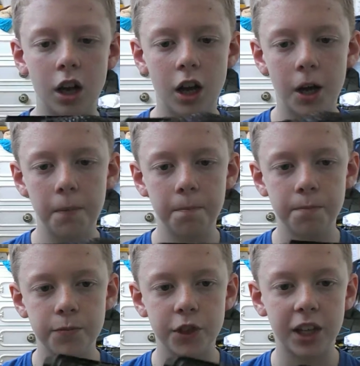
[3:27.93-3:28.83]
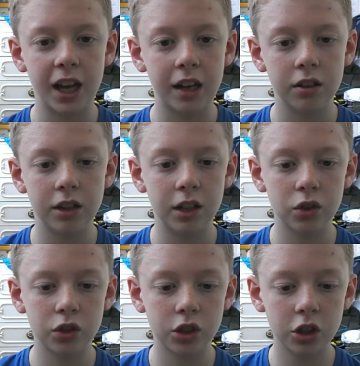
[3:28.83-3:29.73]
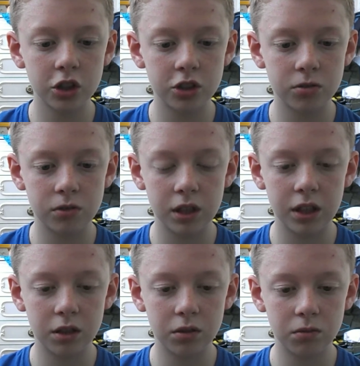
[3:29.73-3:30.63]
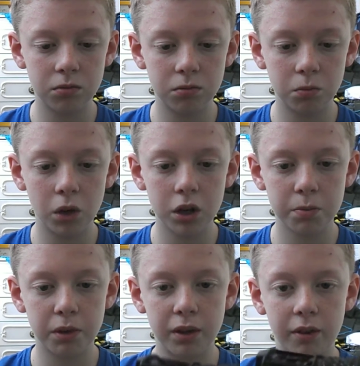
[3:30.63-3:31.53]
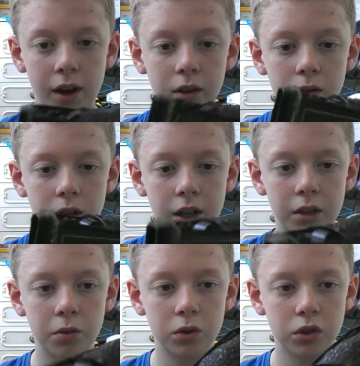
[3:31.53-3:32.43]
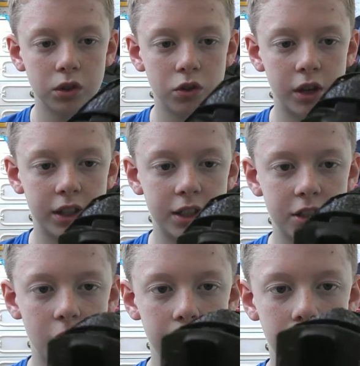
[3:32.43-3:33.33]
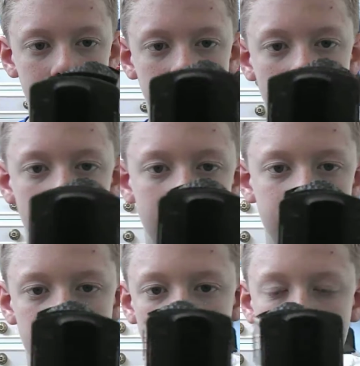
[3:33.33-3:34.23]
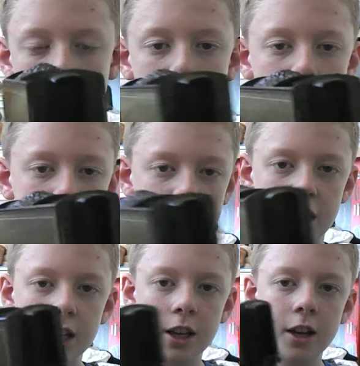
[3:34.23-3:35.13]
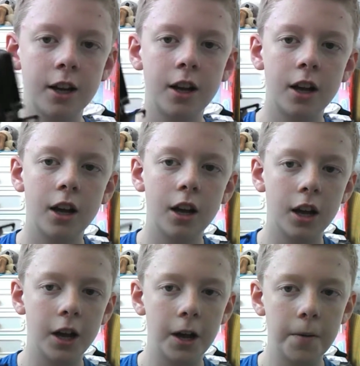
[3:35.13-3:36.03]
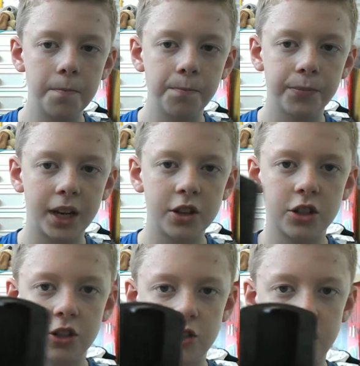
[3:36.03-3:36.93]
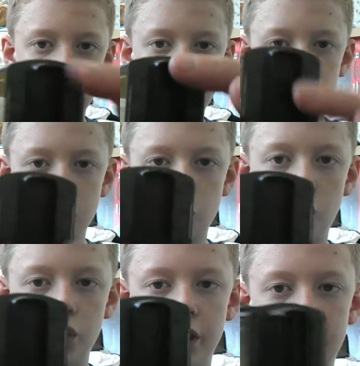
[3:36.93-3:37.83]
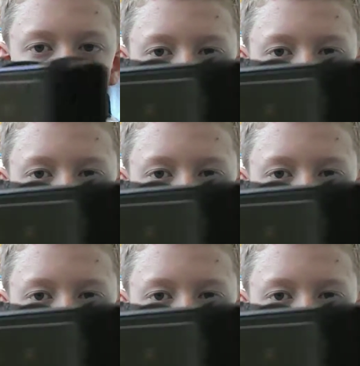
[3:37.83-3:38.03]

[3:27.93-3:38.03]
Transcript: Um, so yeah, it was a good. It worked pretty well. It was a great design by Sir Nigel Gresley. Um, as you can see, there is a door there.